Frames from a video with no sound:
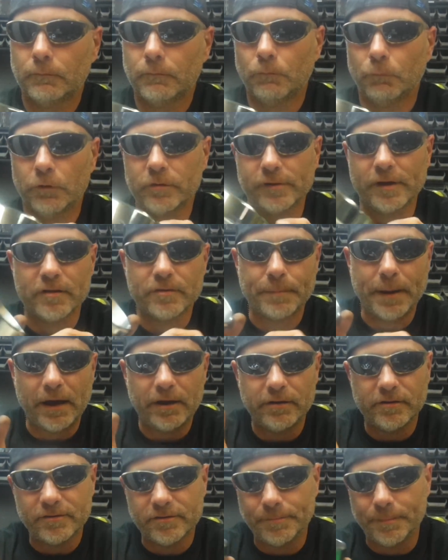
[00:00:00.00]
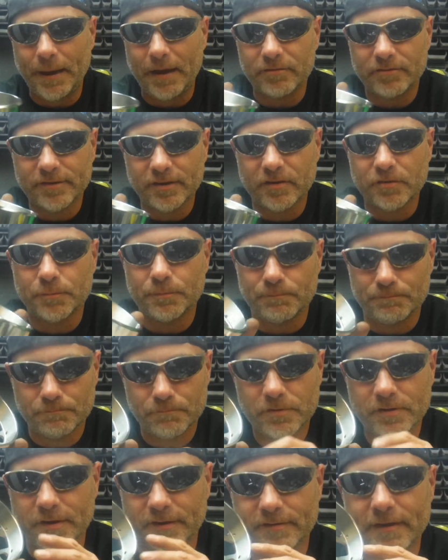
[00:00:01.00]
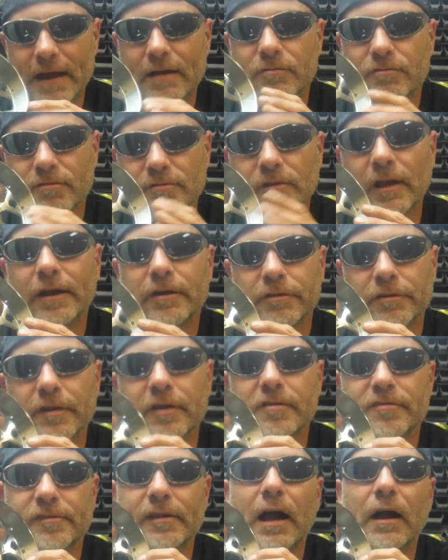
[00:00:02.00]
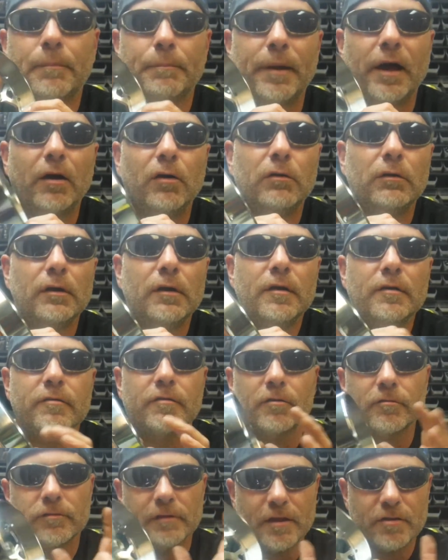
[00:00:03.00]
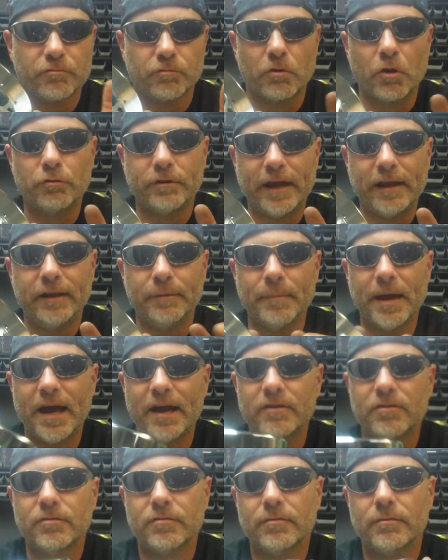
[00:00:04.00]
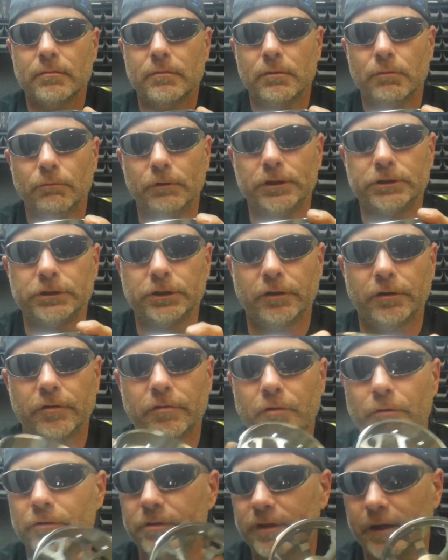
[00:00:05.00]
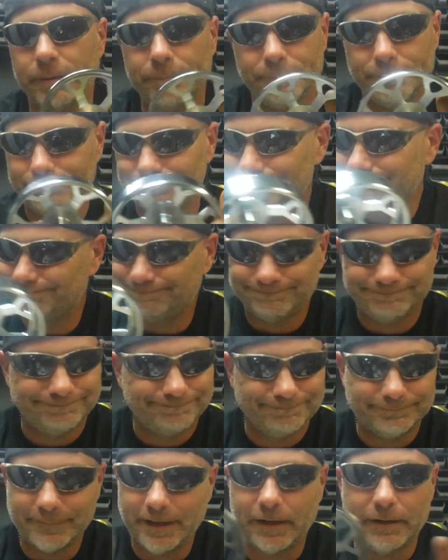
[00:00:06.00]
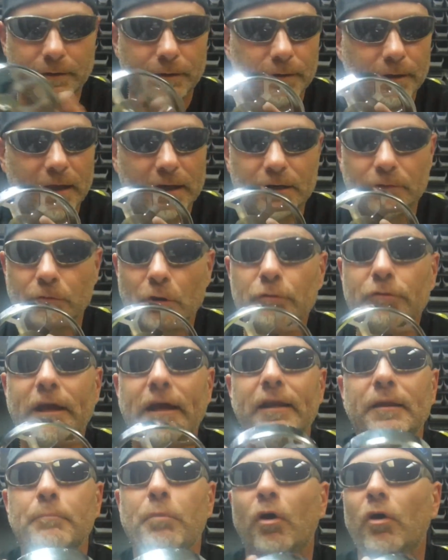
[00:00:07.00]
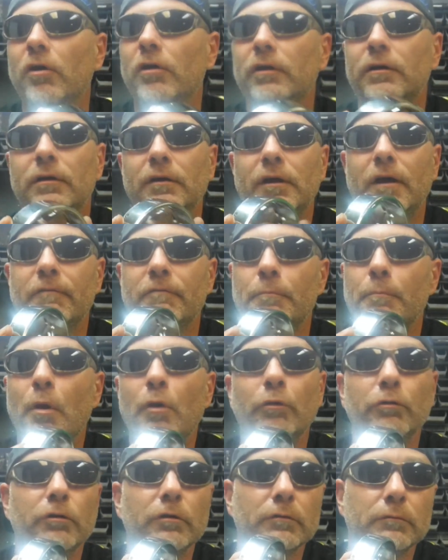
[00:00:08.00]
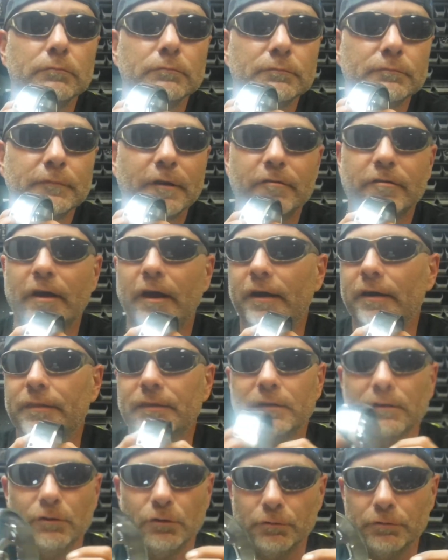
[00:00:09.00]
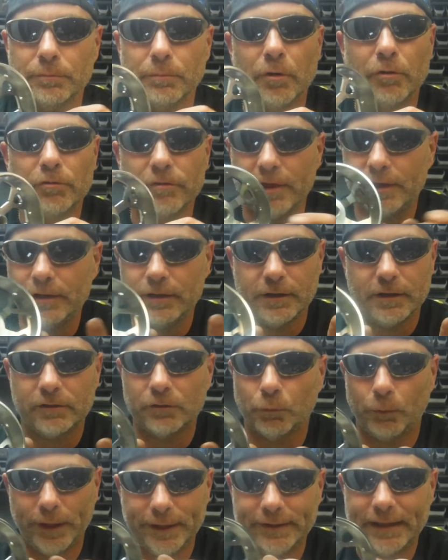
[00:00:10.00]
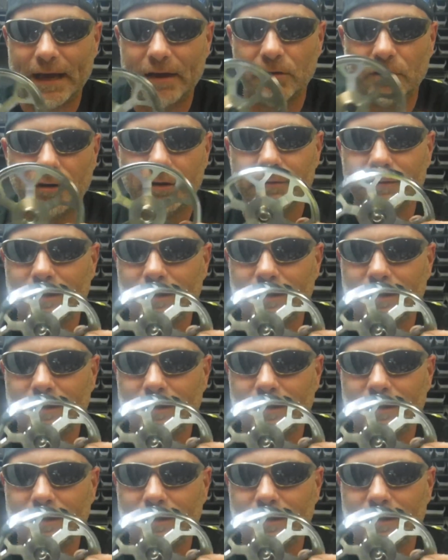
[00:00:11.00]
what's nice about it is about 6 ounces lighter than a stock bell, so it's less rotating mass, which is always going to any rotating part of a motor that's got anything to do with the motor that you can cut the weight down on.